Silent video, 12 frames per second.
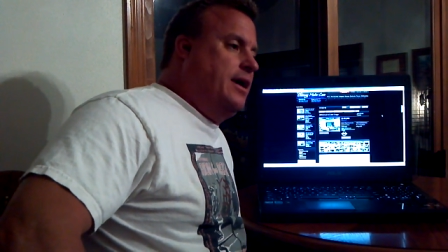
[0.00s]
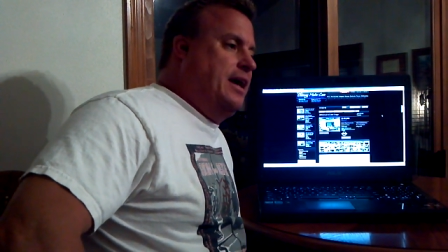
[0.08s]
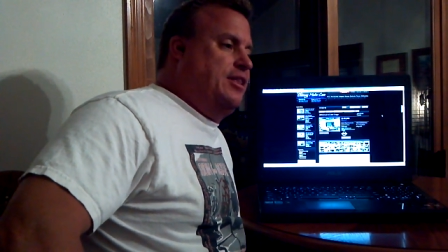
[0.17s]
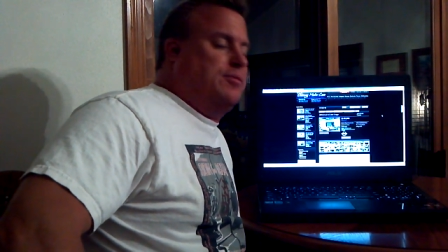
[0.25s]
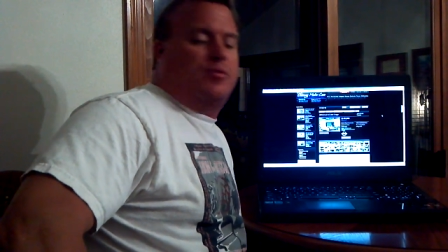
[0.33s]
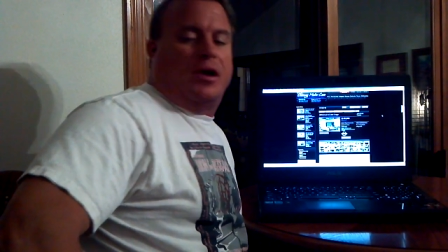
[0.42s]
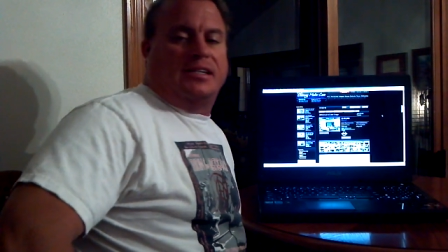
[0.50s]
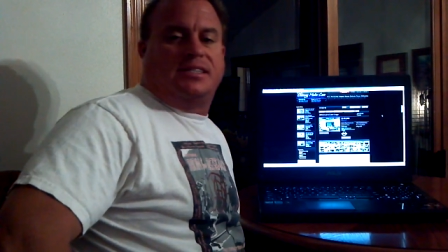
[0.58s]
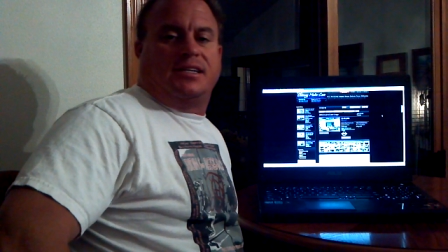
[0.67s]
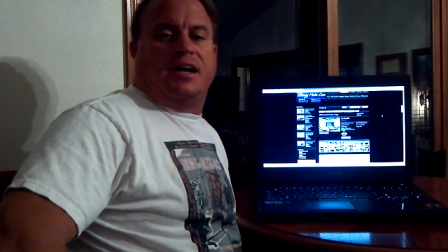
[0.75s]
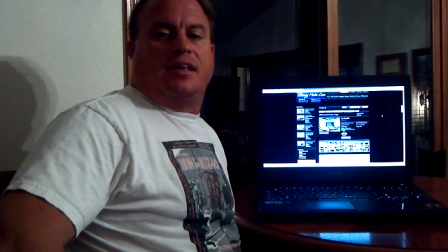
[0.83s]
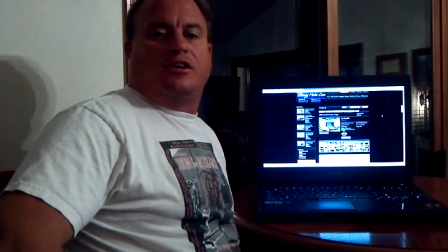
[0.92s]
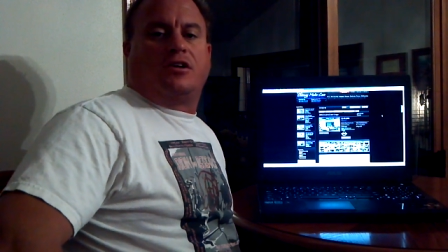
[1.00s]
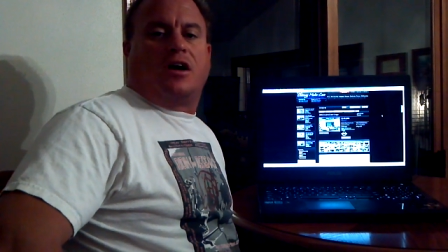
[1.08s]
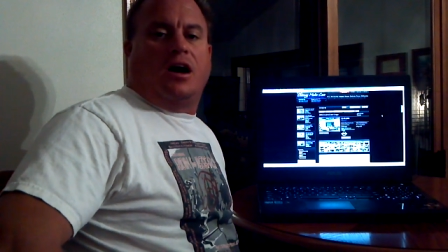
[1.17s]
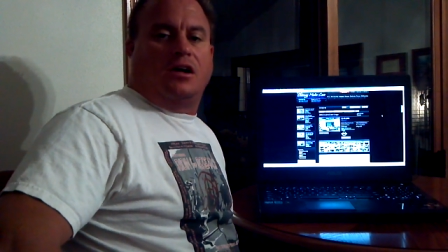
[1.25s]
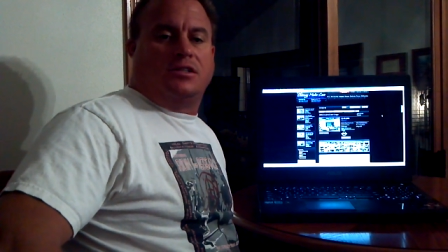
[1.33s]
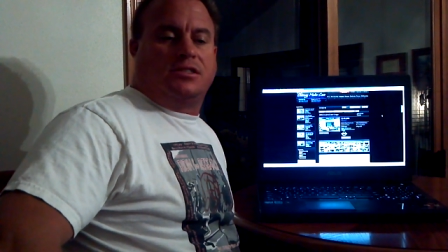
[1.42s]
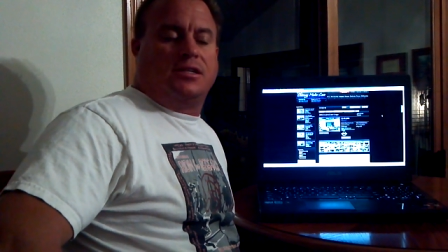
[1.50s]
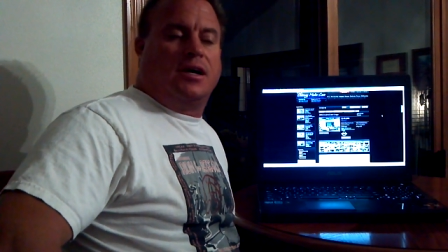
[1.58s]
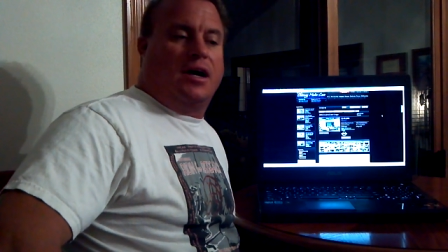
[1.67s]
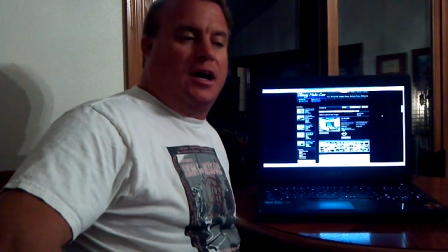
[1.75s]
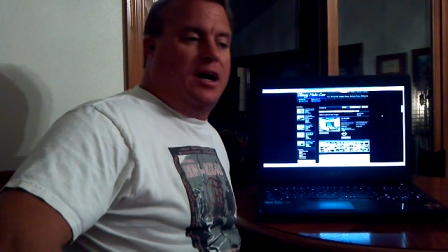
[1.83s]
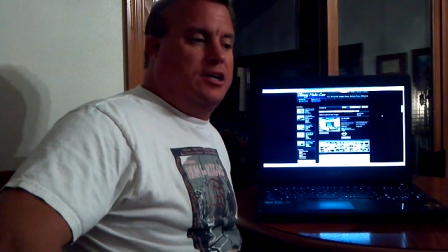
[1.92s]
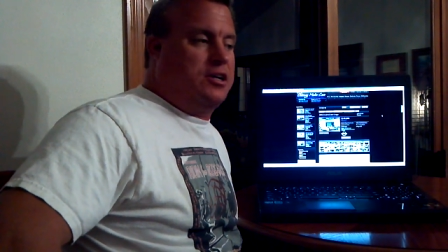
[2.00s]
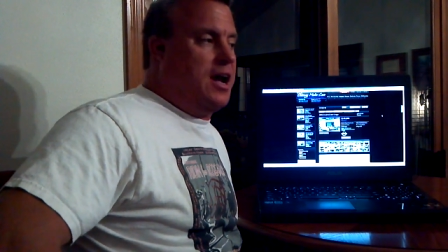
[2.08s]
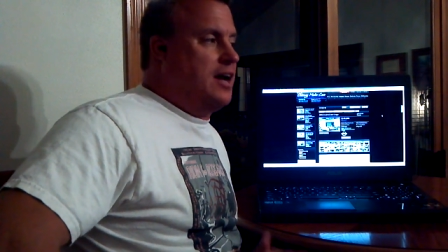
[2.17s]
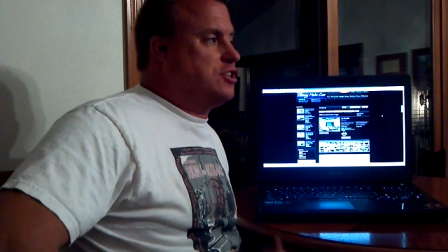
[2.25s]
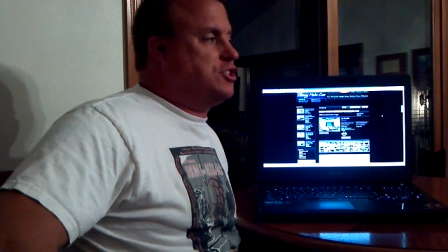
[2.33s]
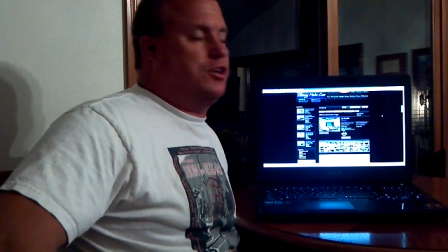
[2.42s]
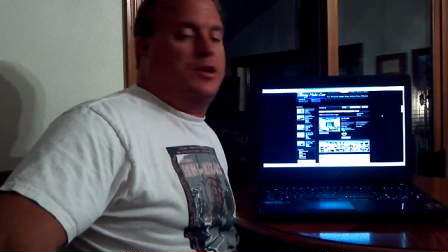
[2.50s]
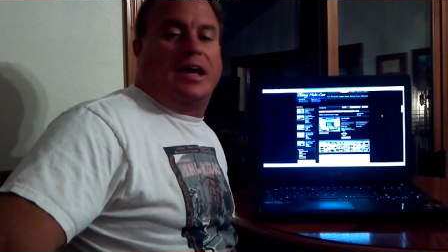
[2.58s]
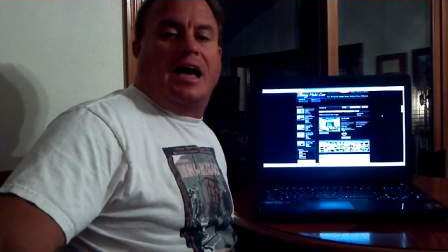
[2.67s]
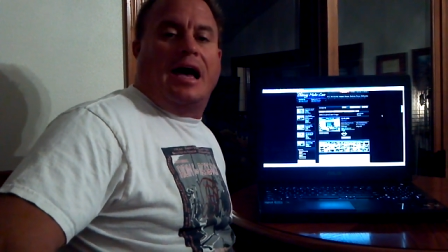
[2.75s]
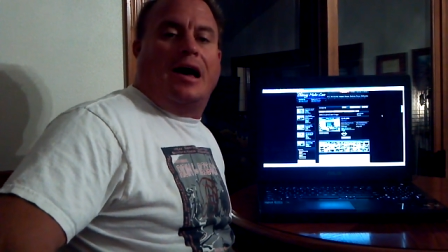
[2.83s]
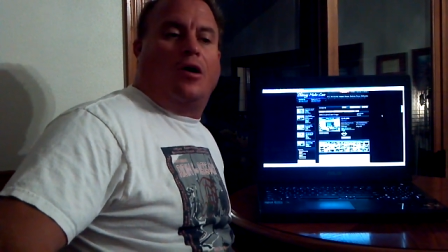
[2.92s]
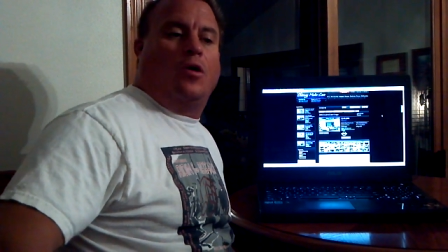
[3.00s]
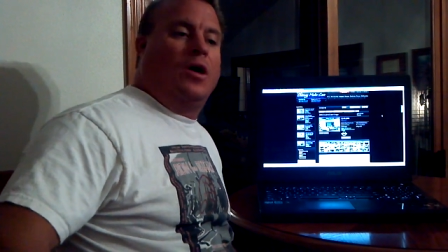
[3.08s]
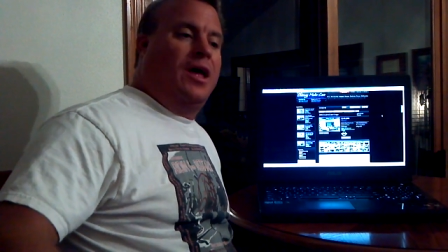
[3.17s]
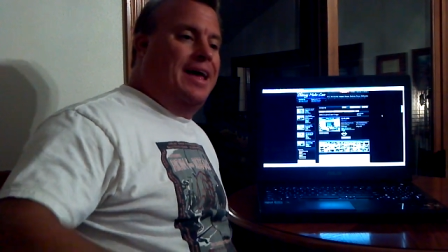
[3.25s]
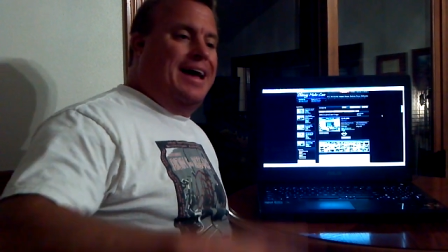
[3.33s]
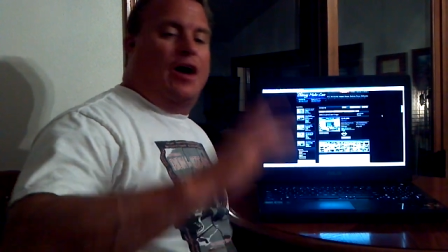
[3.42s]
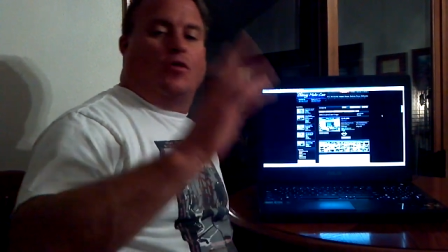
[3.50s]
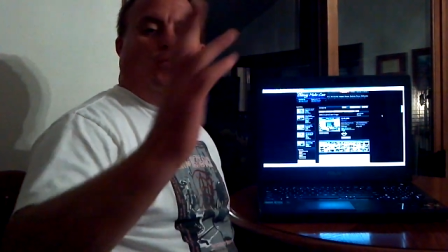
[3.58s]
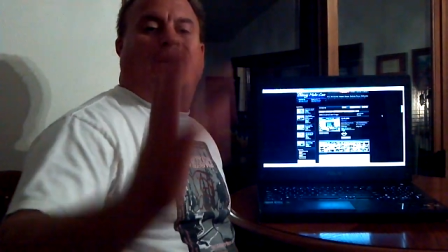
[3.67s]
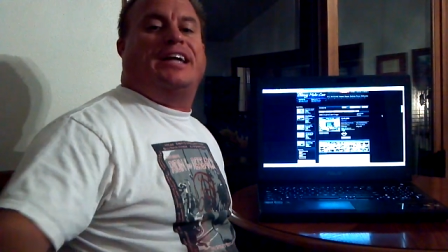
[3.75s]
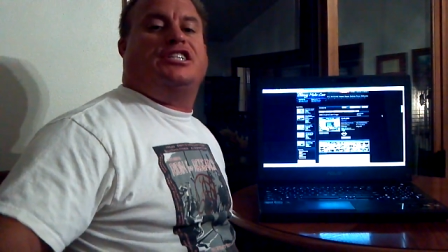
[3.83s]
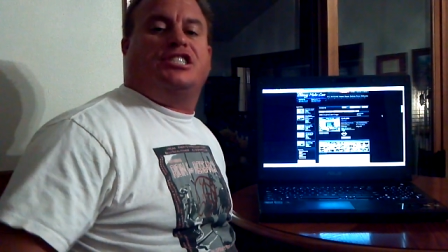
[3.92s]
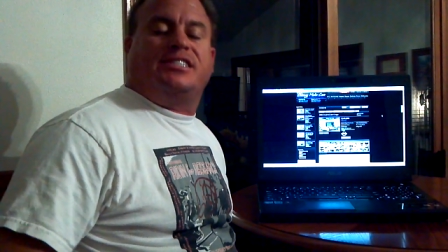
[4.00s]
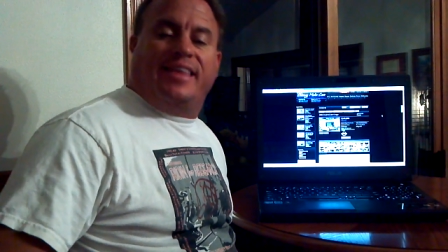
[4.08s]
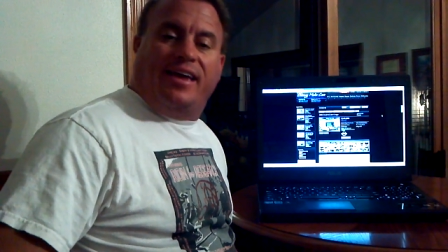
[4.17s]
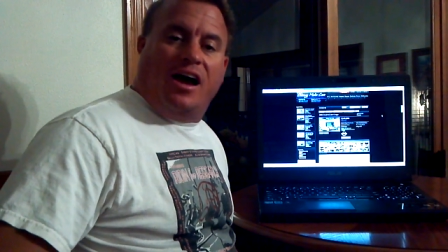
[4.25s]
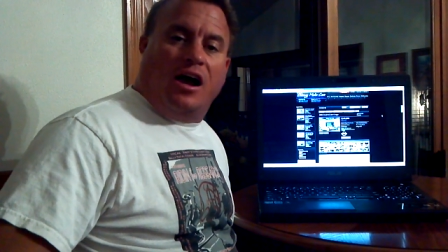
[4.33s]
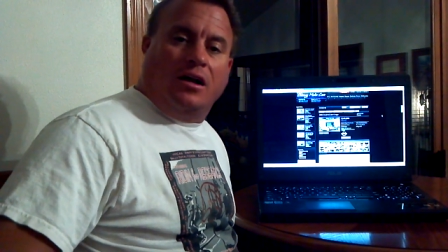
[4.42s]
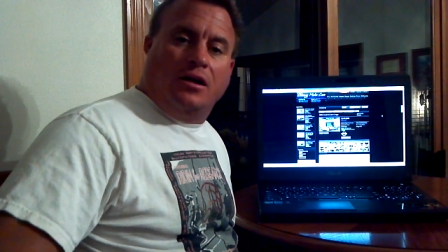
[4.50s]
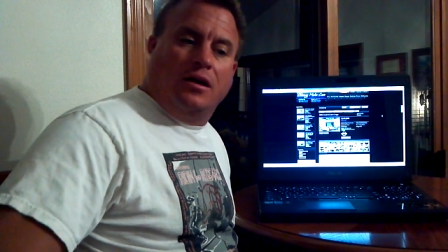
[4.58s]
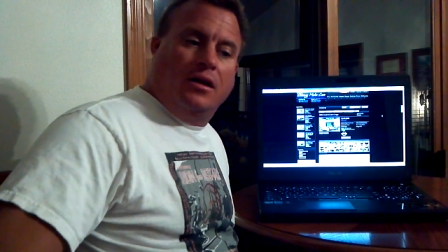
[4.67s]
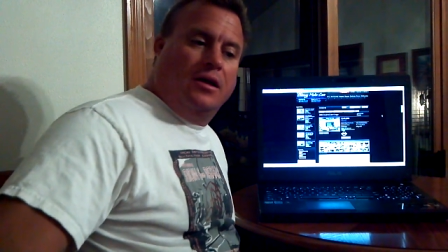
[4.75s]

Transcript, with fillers: and the pricing on their cars uh, kind of show you how outrageous they are.